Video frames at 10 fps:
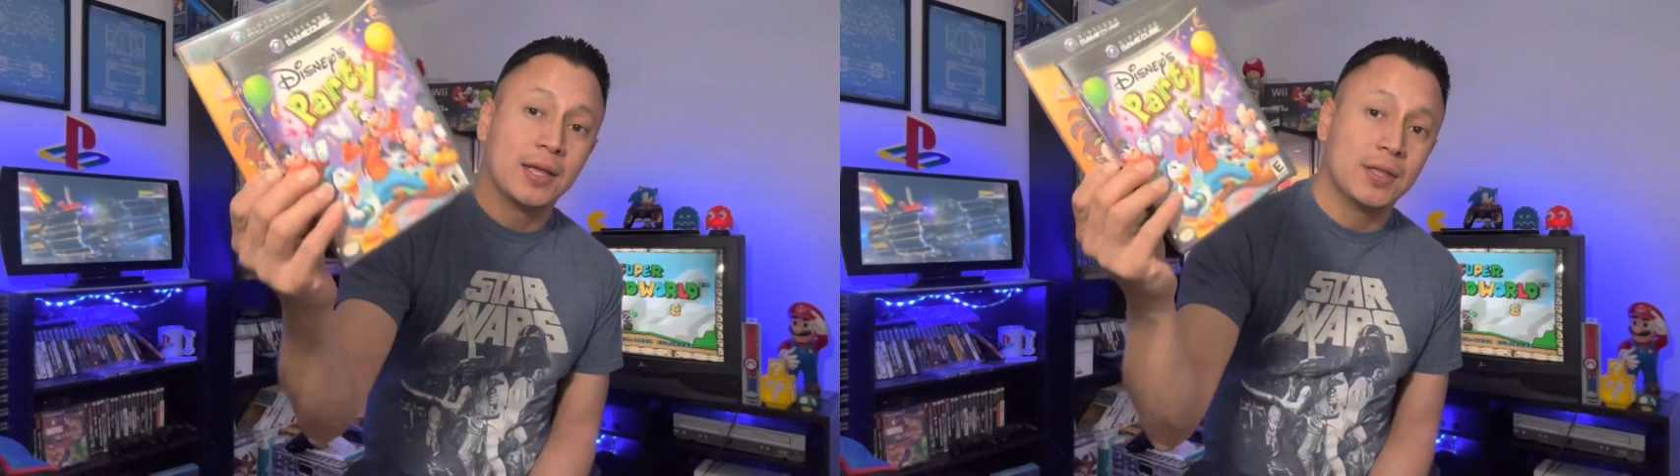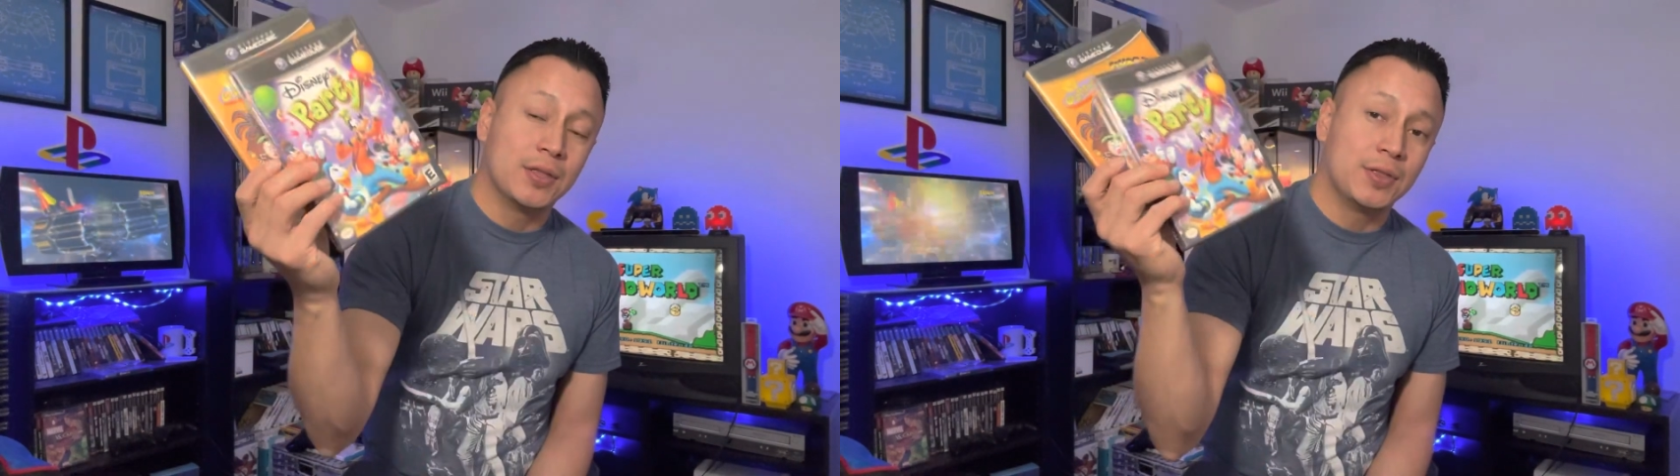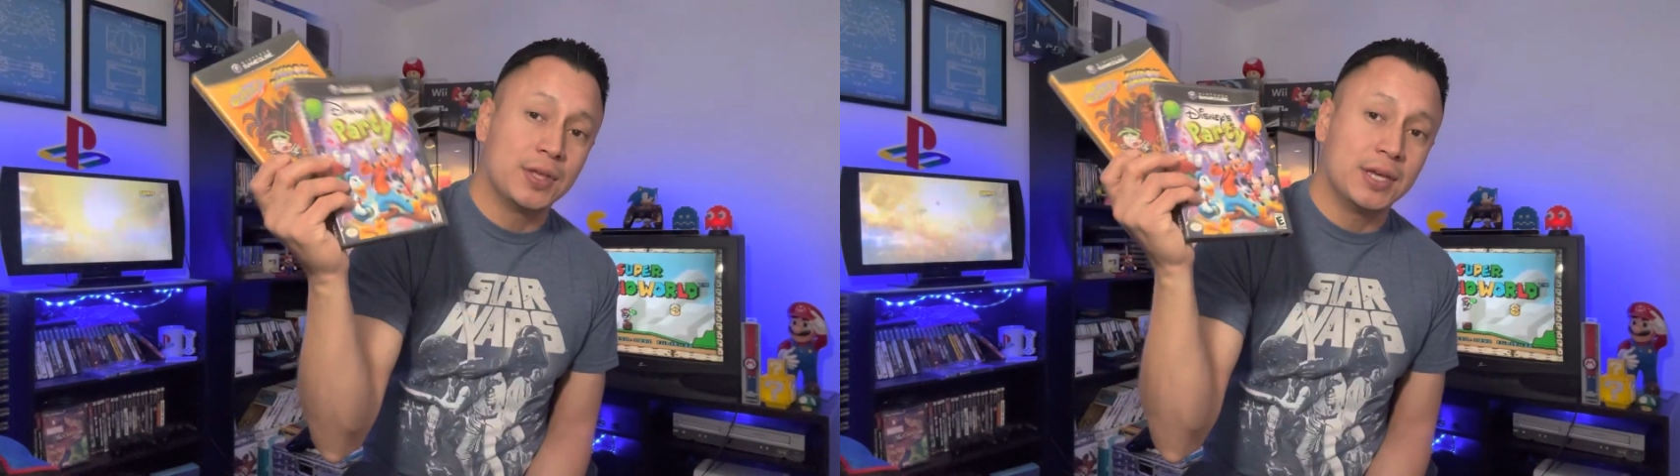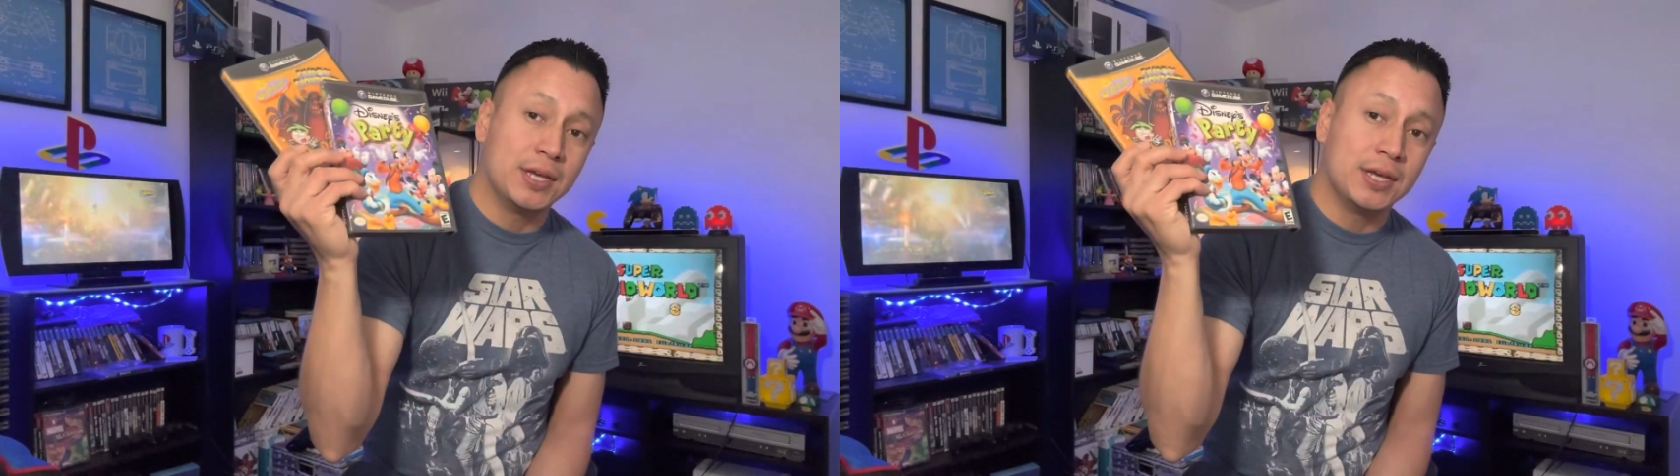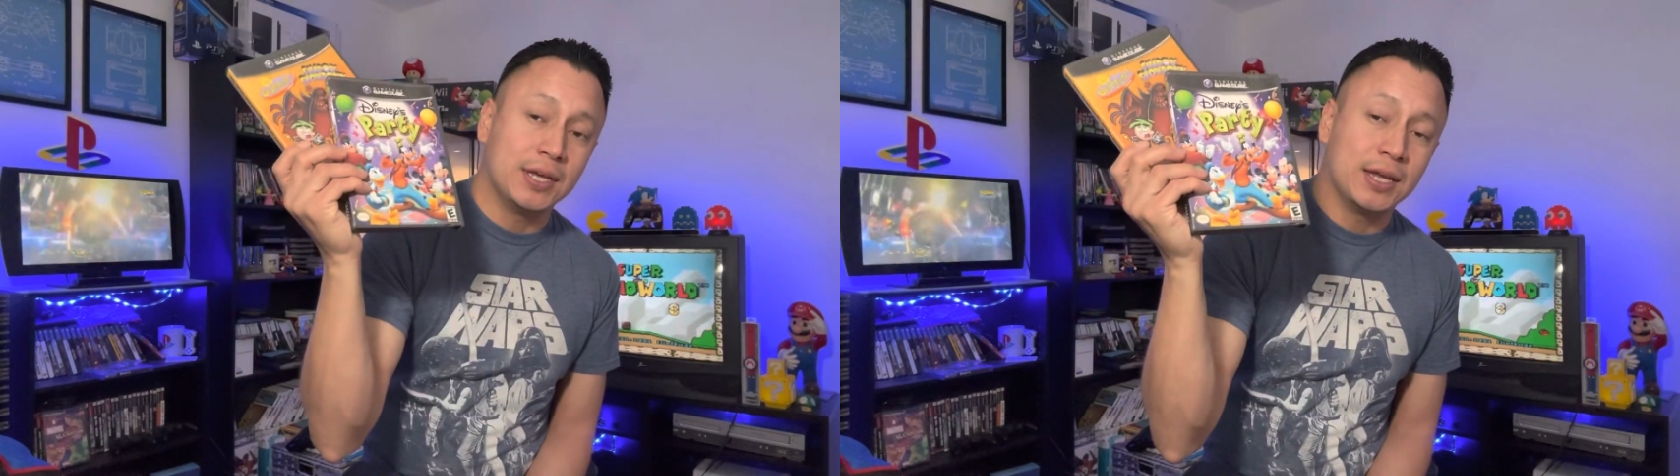
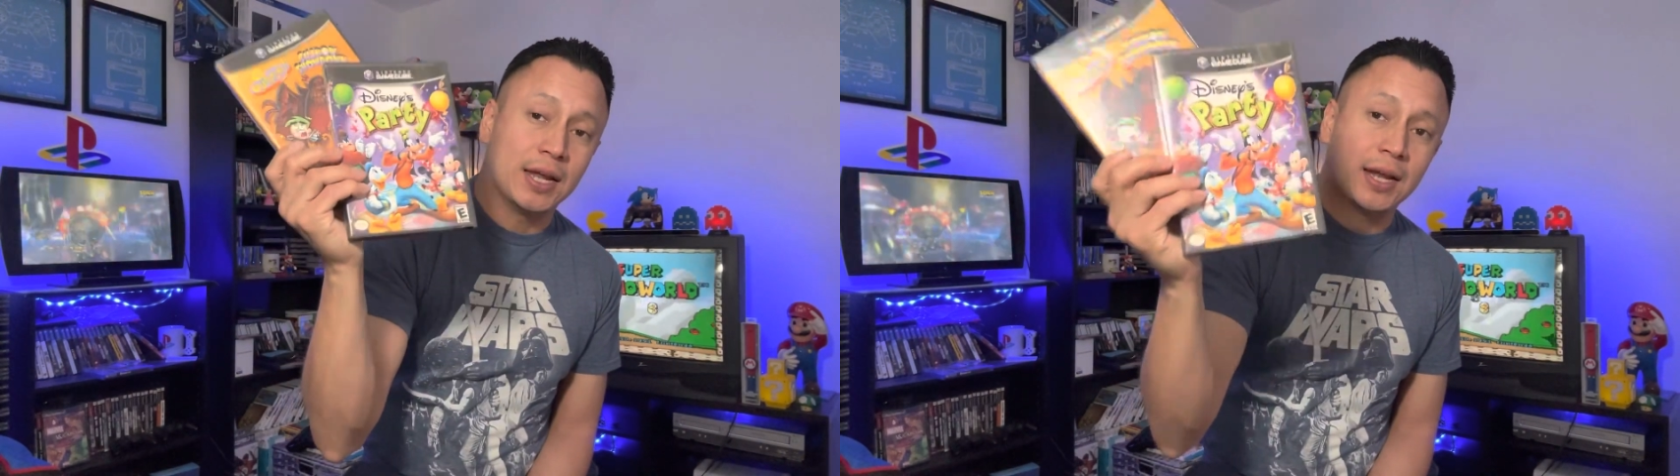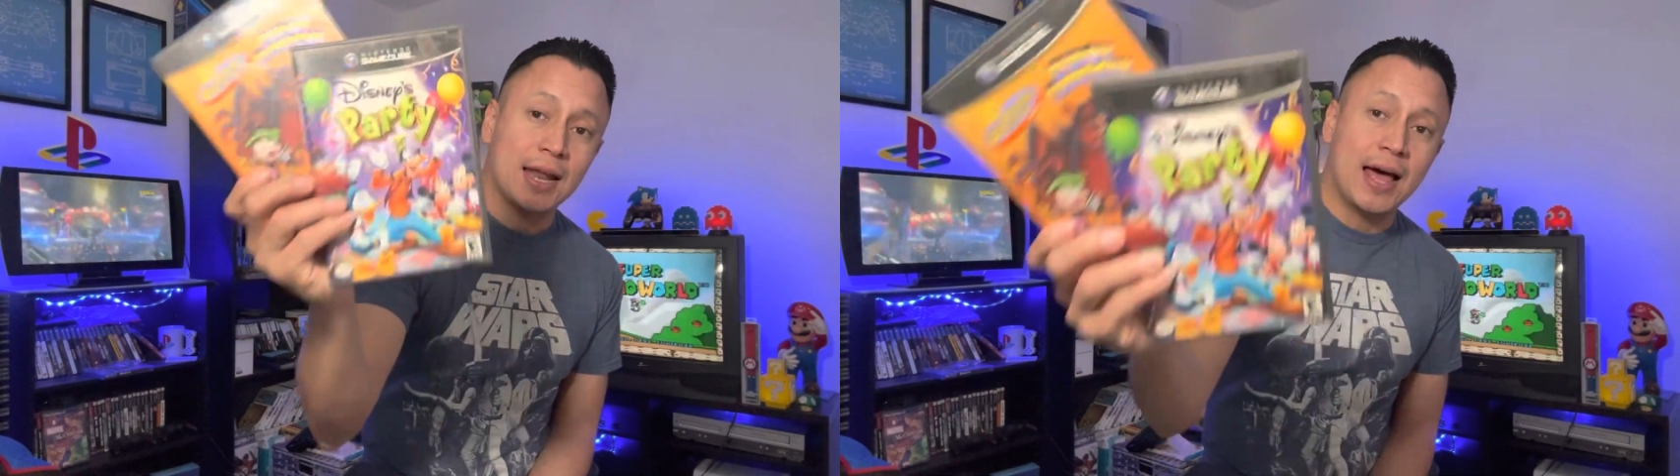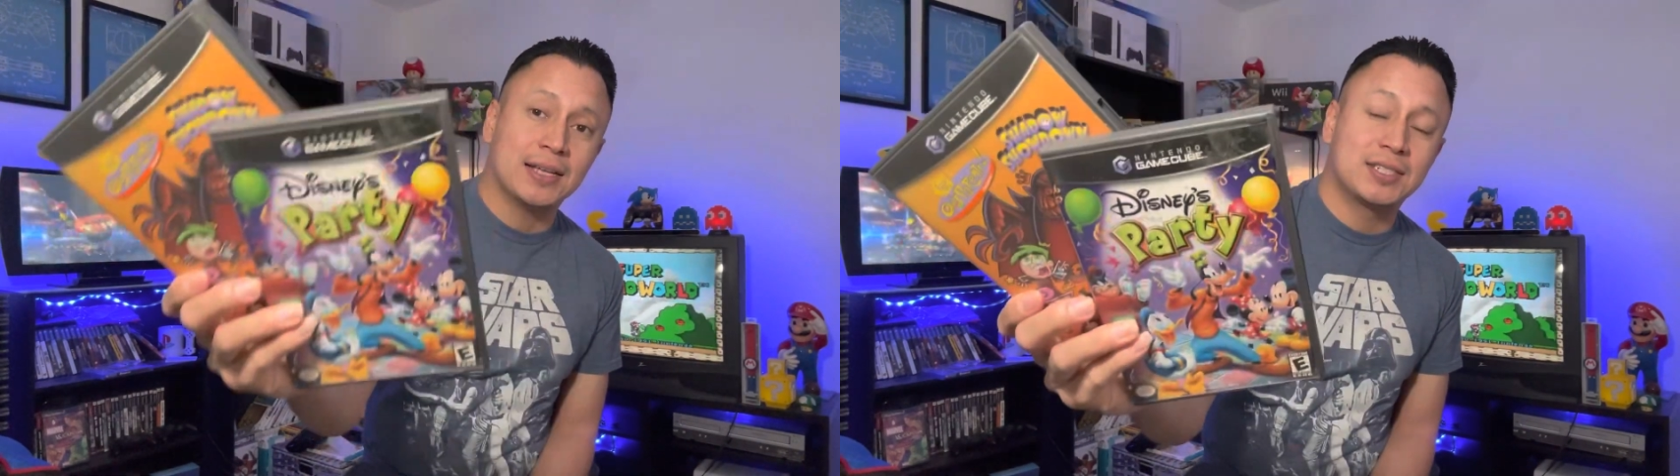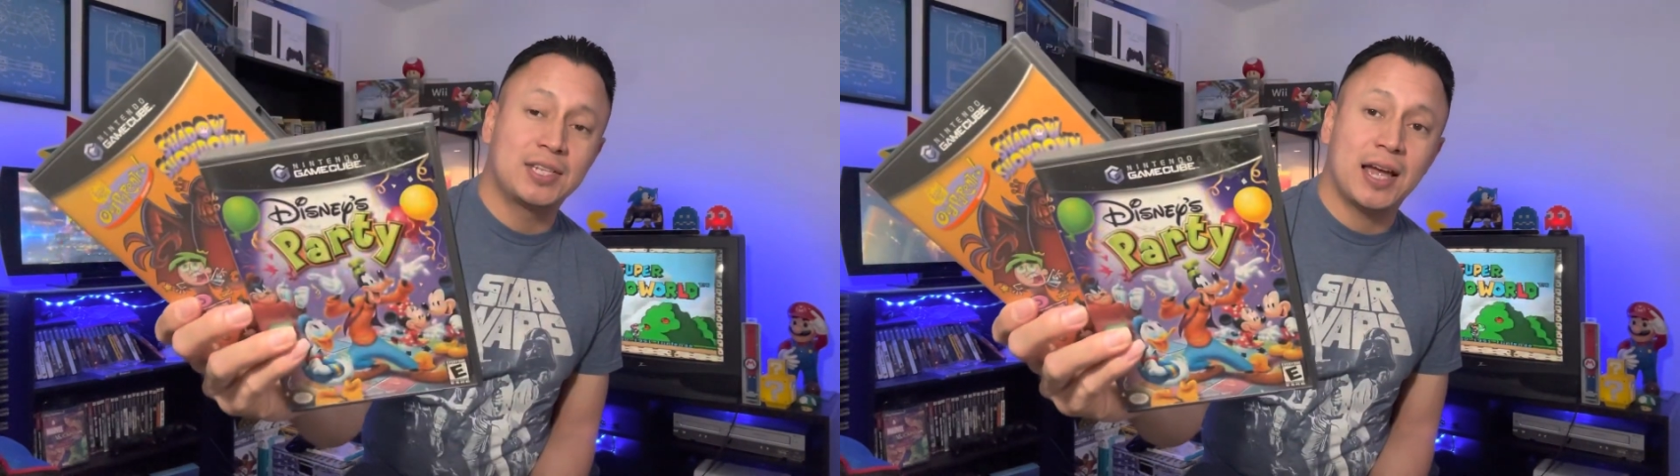the last